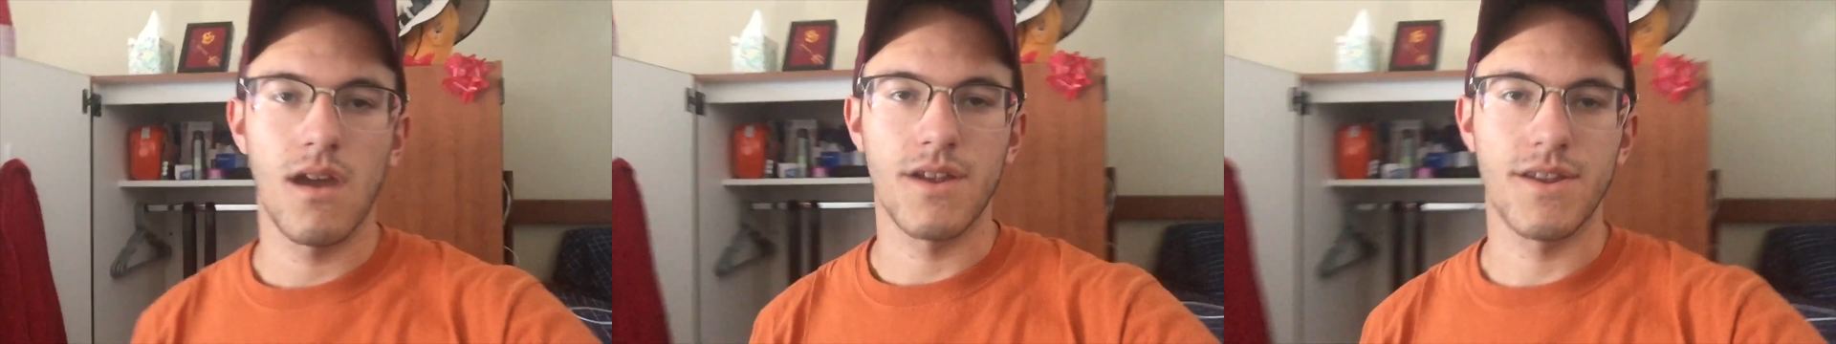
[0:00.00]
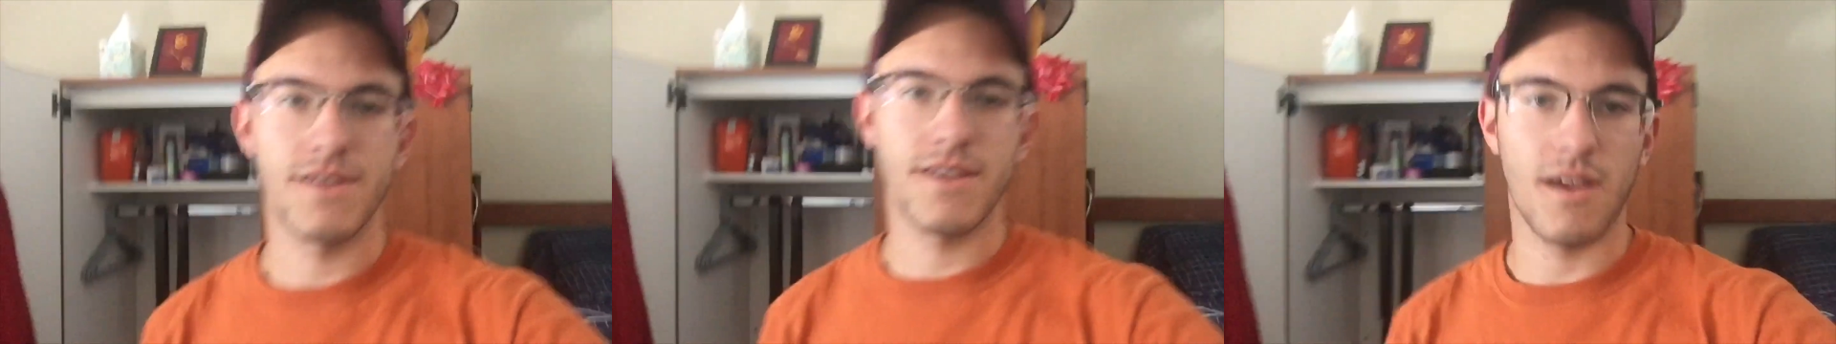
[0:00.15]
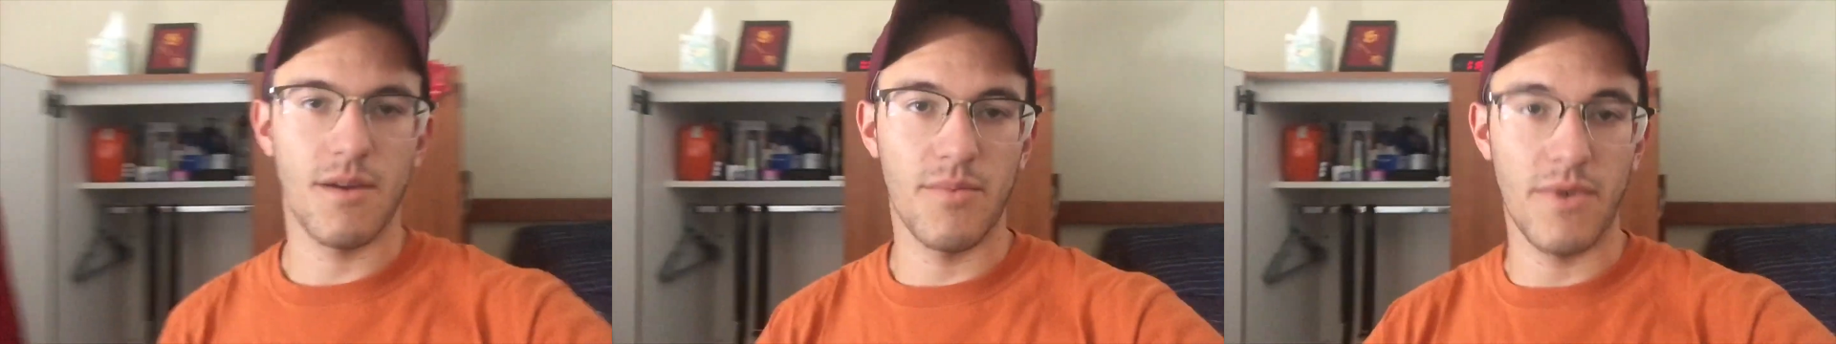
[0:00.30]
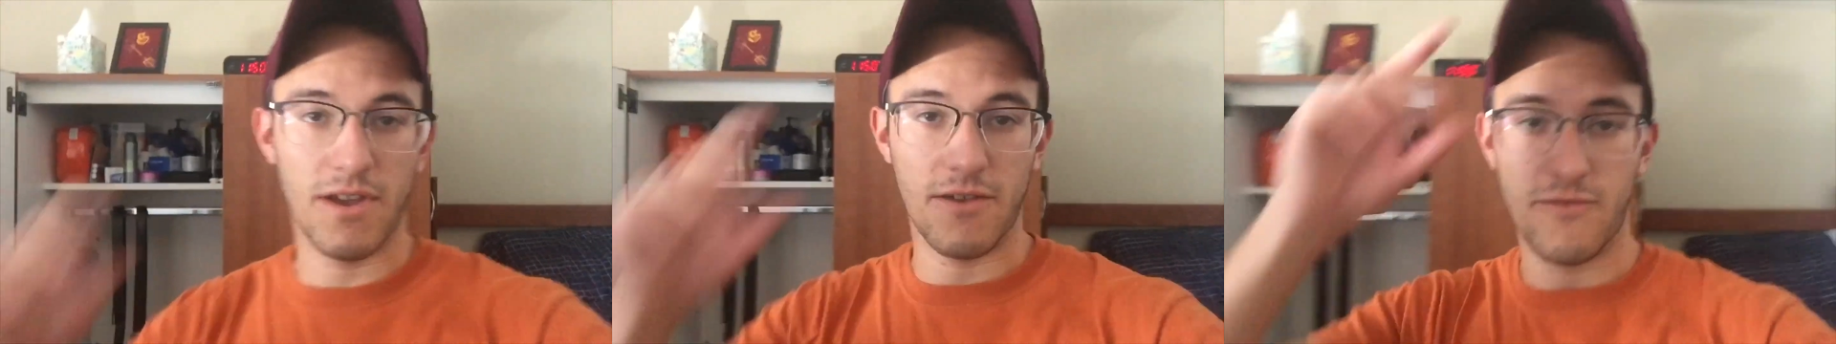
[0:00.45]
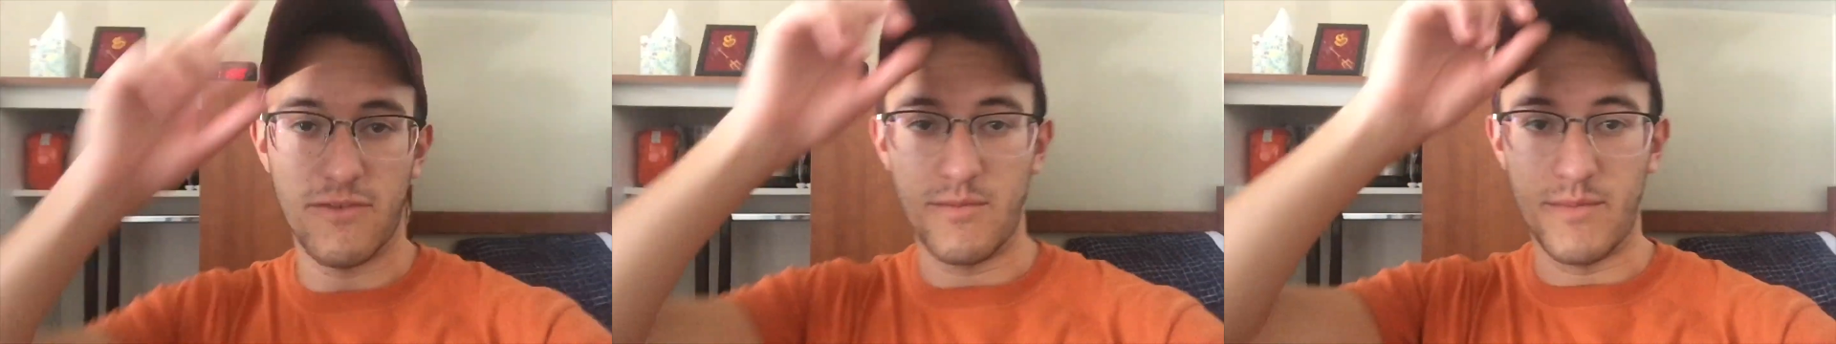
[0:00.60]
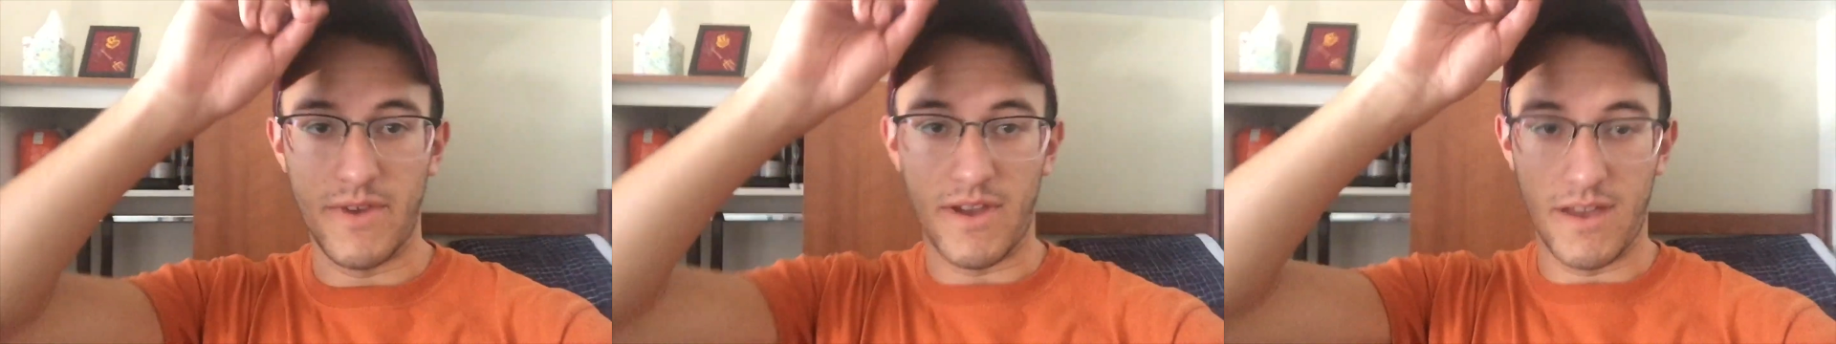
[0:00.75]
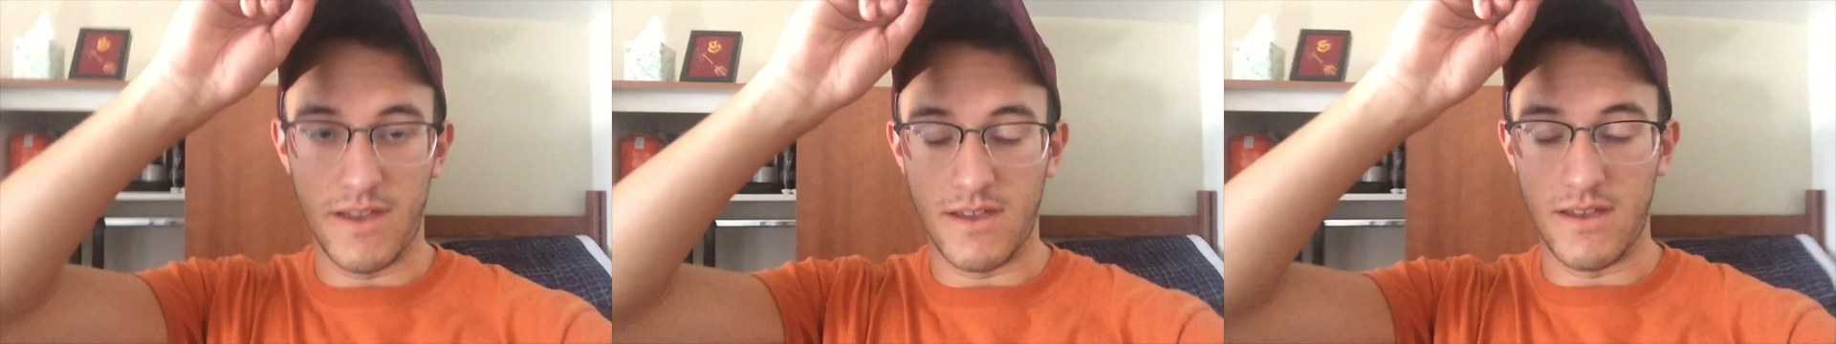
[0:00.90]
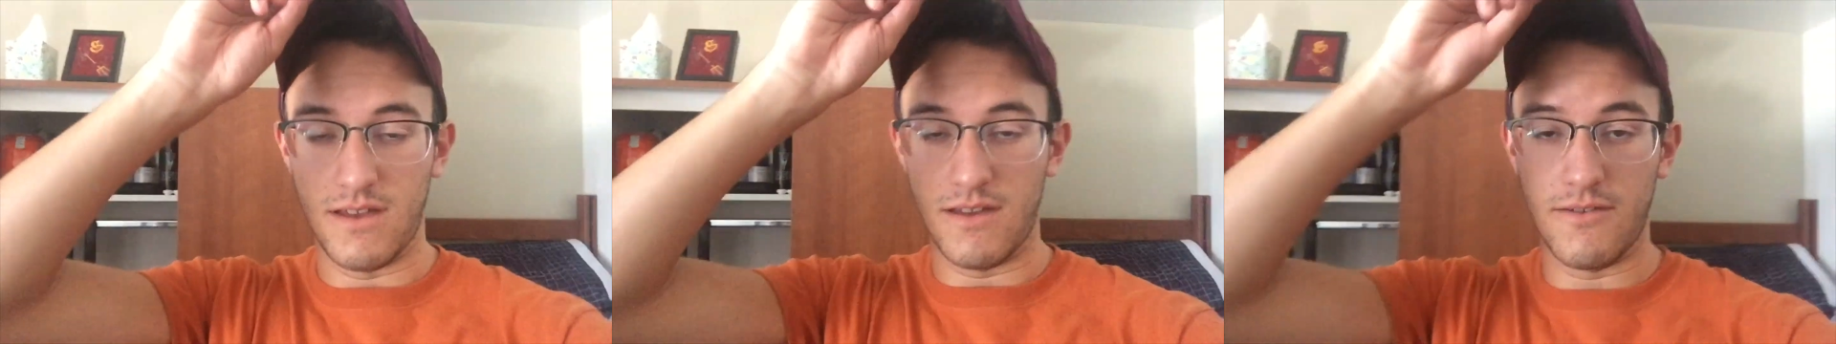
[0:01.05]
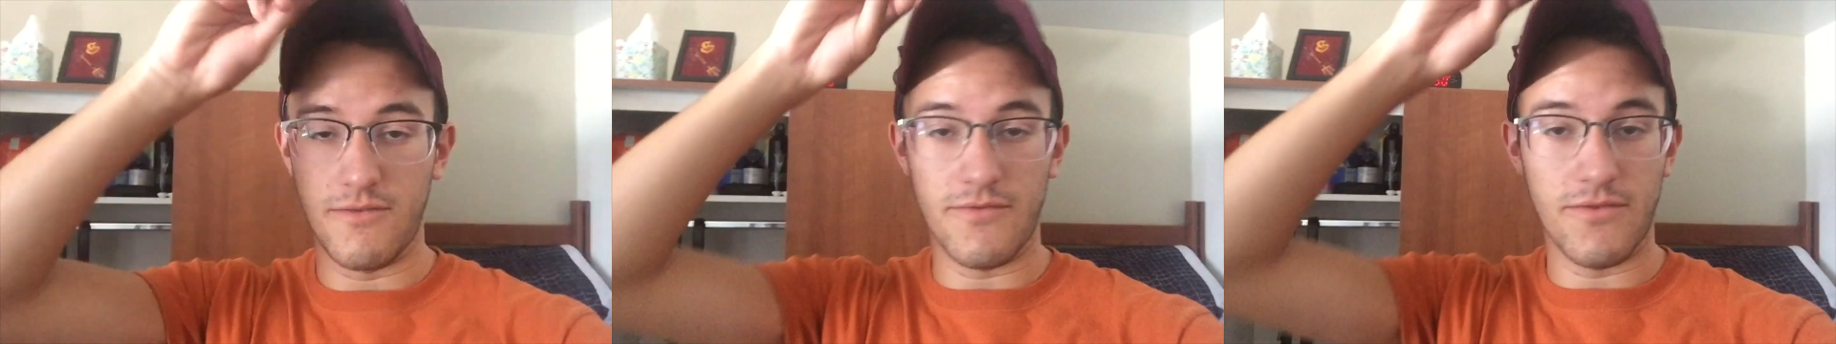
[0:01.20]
just got back from my